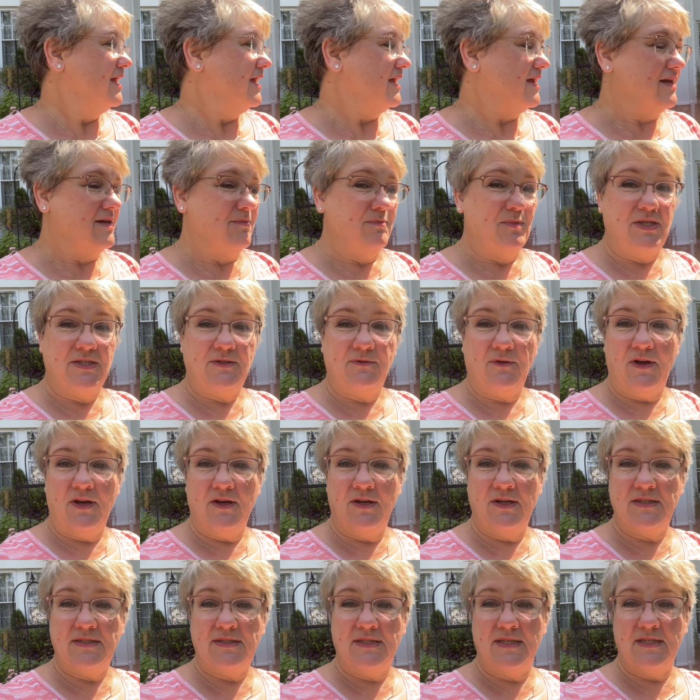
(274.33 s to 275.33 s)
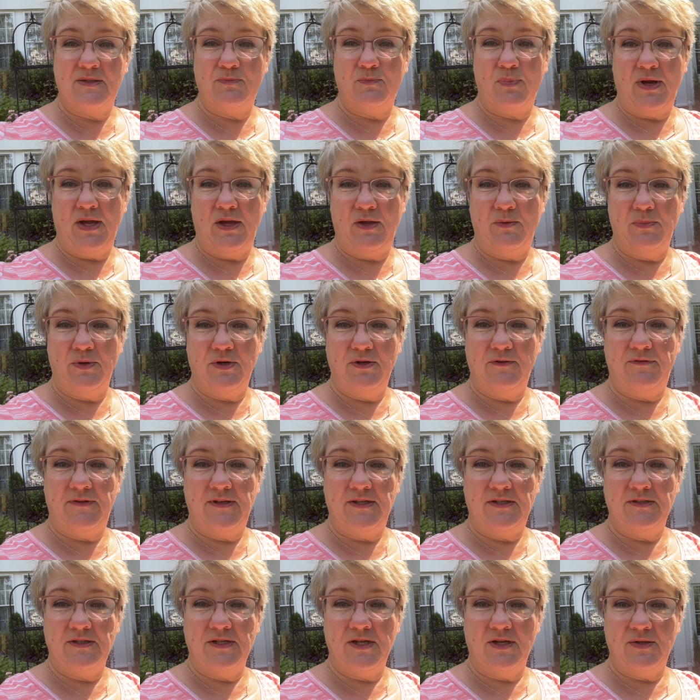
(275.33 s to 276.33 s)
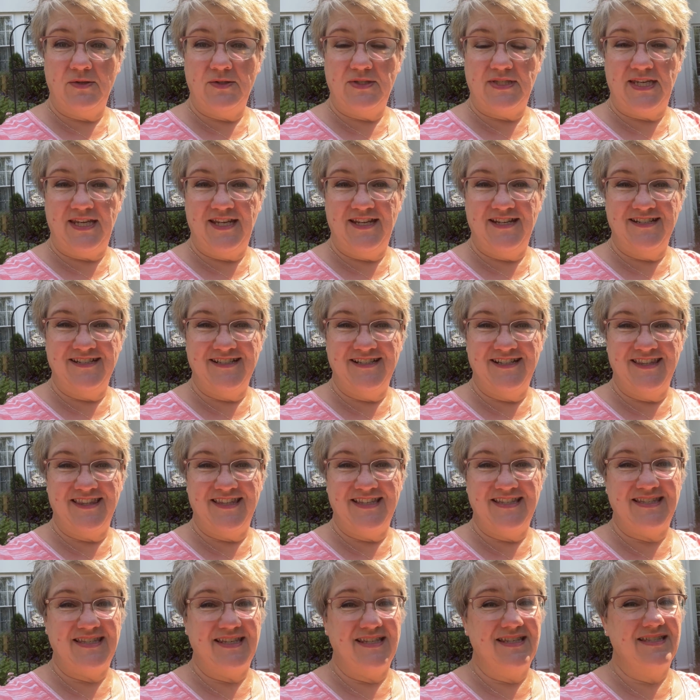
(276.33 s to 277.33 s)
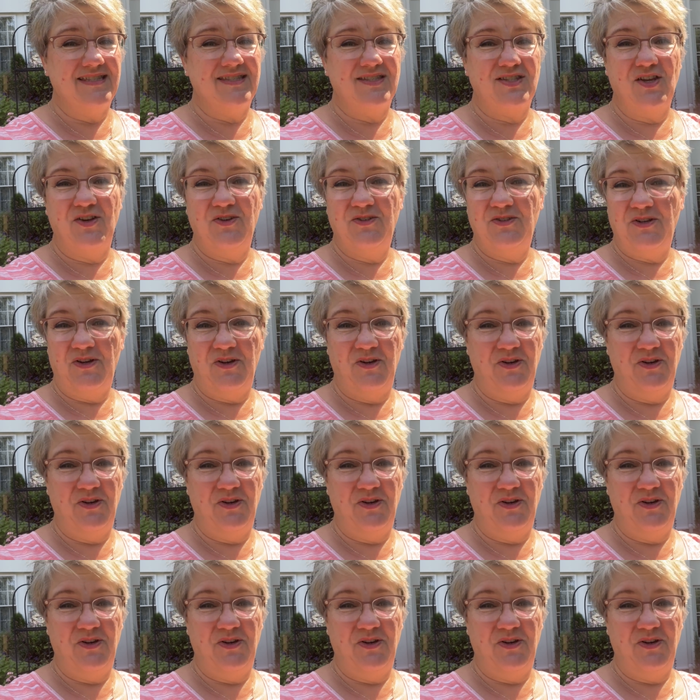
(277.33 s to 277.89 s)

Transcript: Um, as far as this brown bird feeder goes here, this is so